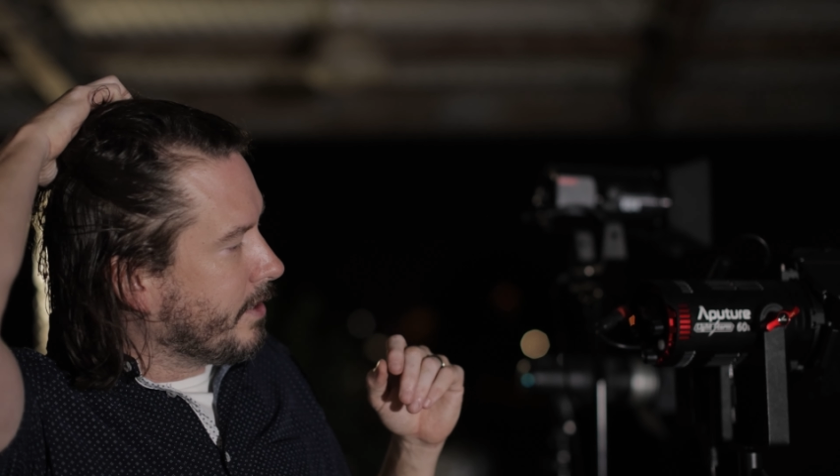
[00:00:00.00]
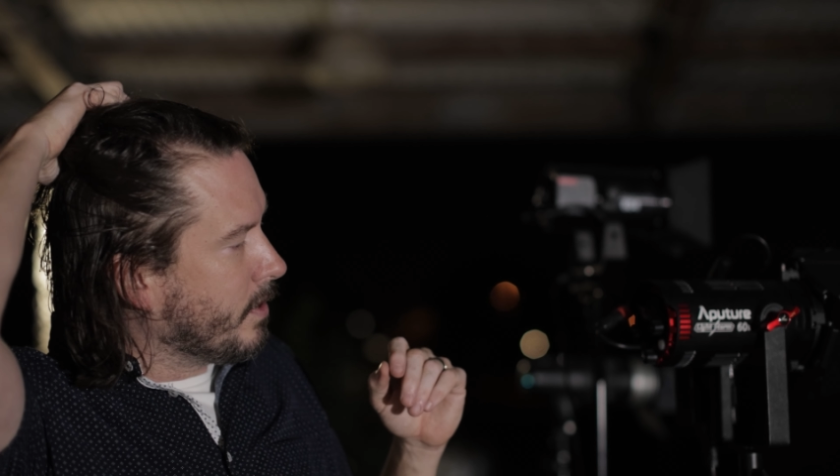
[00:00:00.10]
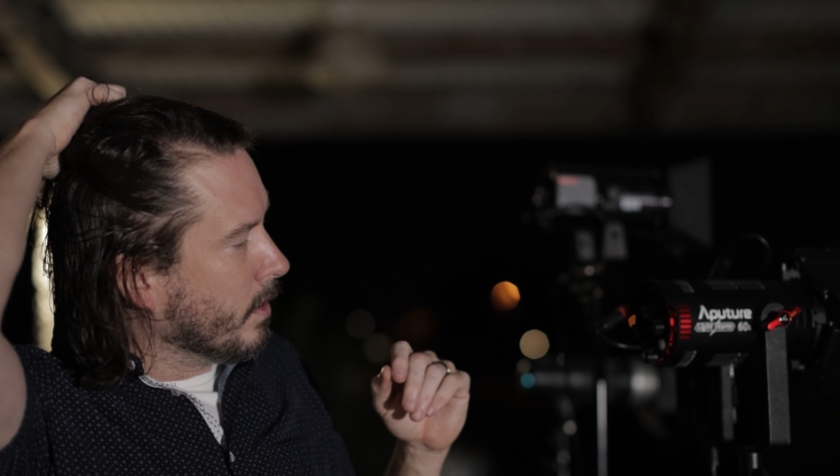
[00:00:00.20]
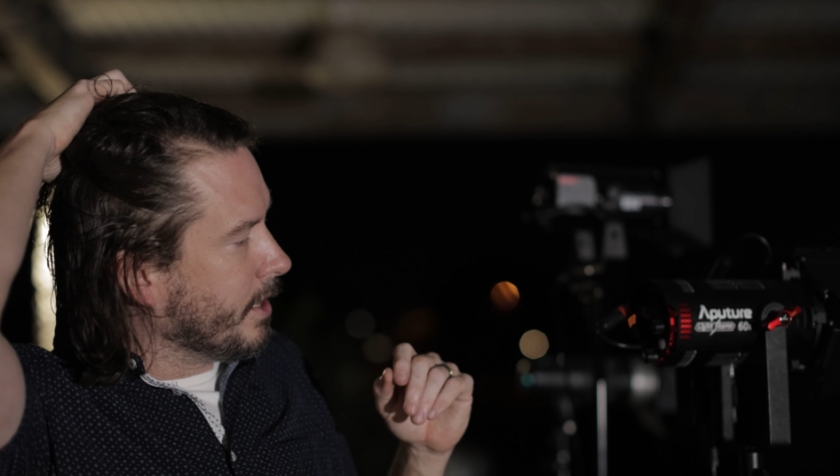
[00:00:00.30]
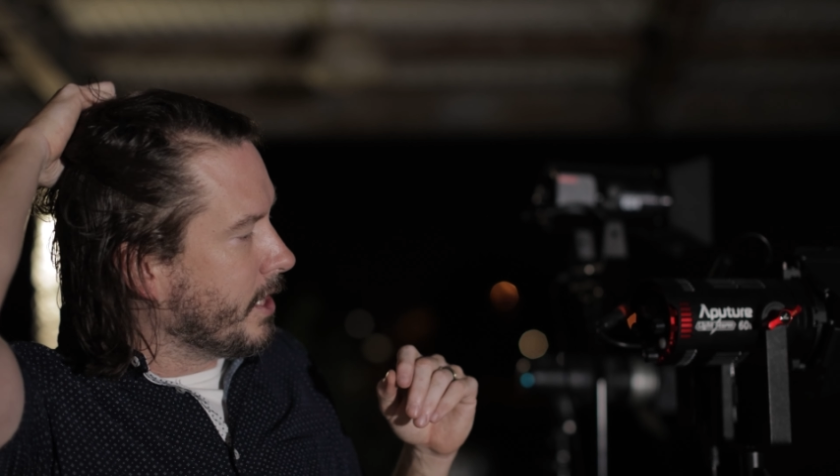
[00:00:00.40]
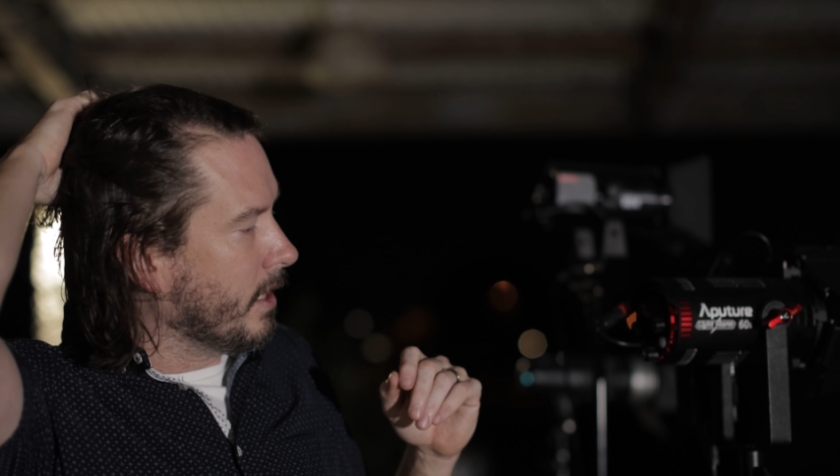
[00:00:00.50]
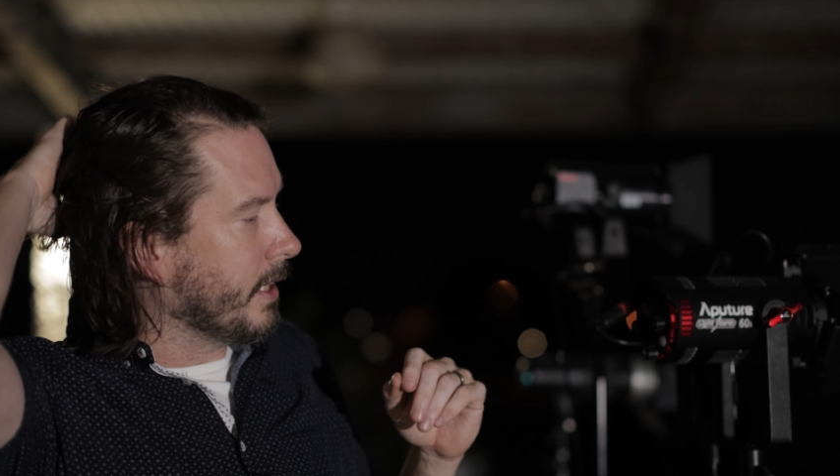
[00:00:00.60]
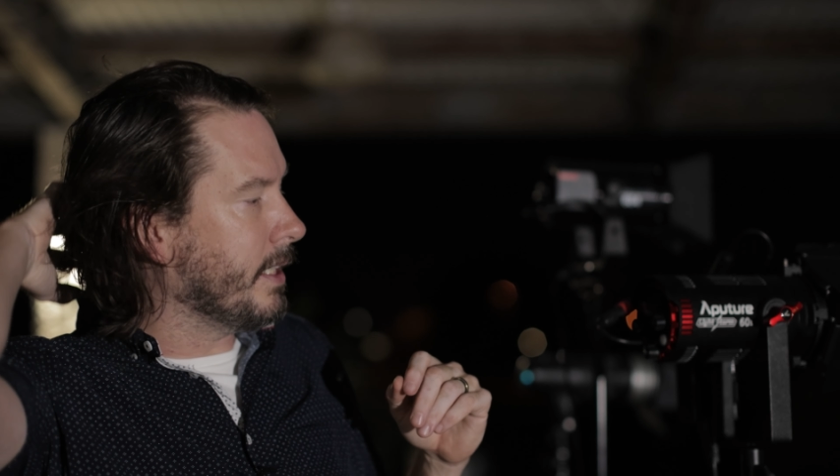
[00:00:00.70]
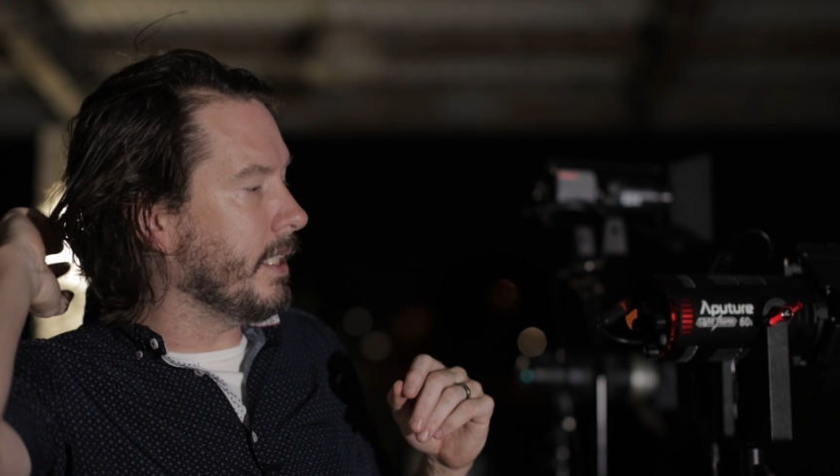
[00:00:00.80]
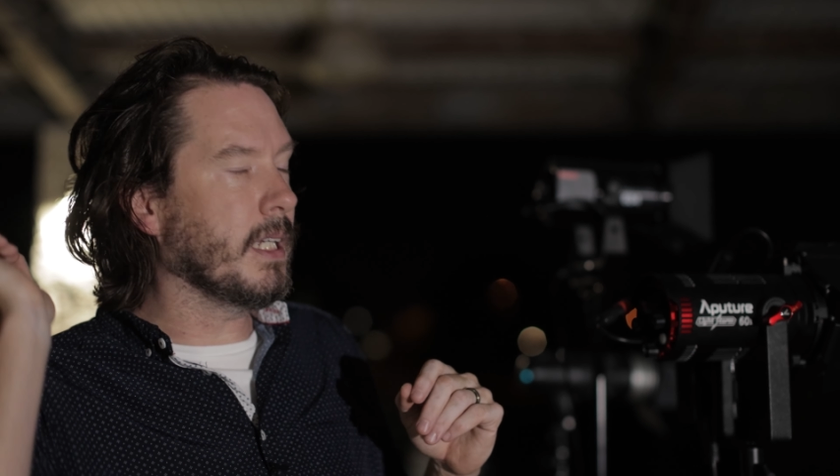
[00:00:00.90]
torch
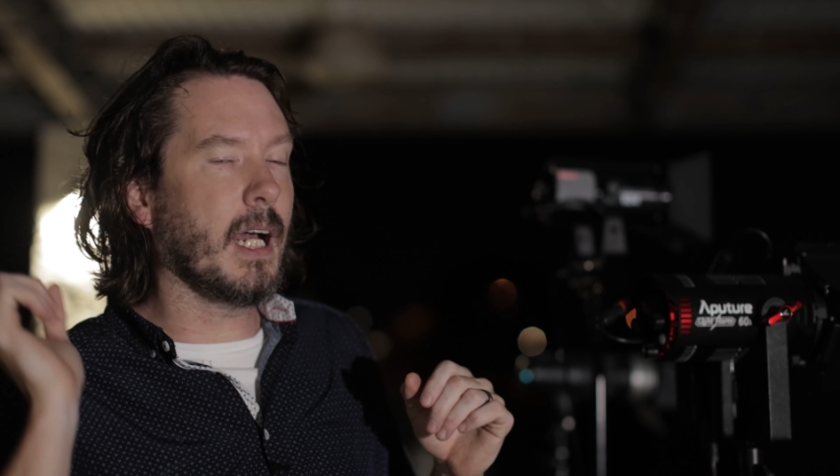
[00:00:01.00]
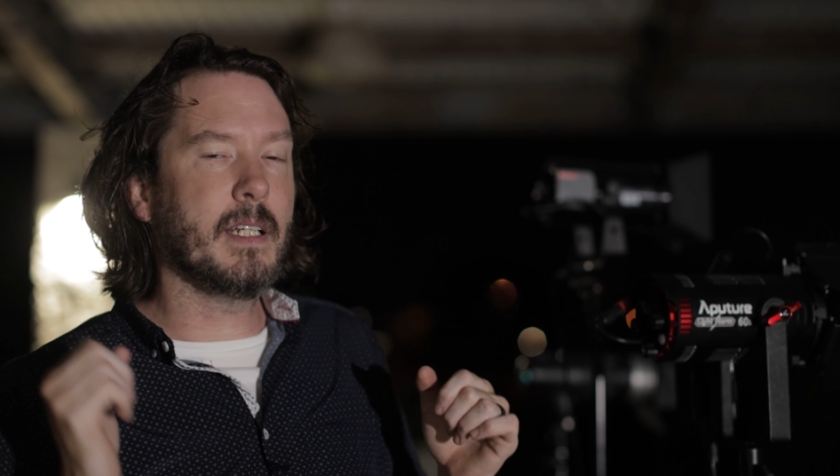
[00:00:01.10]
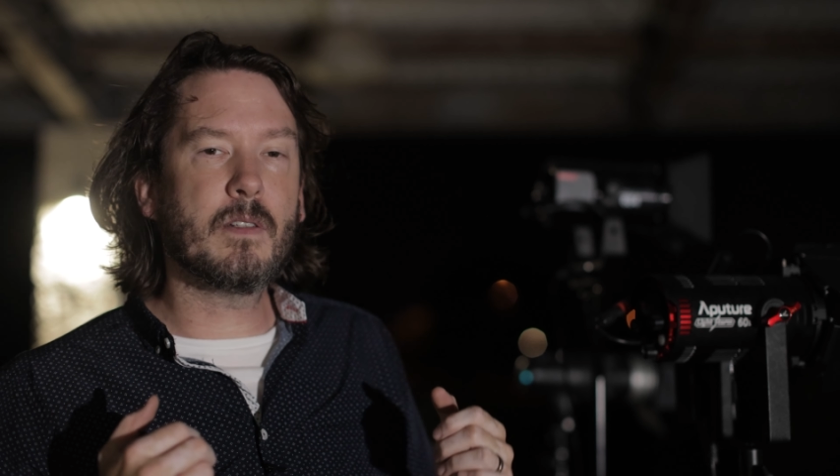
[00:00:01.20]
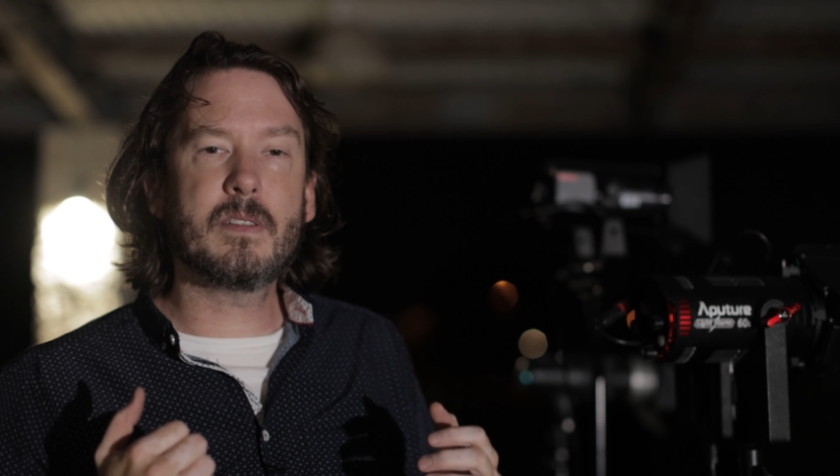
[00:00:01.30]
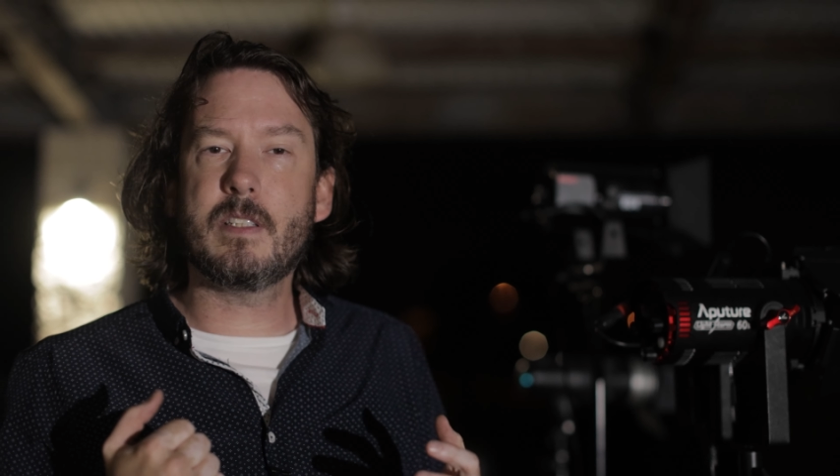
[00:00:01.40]
LED. I used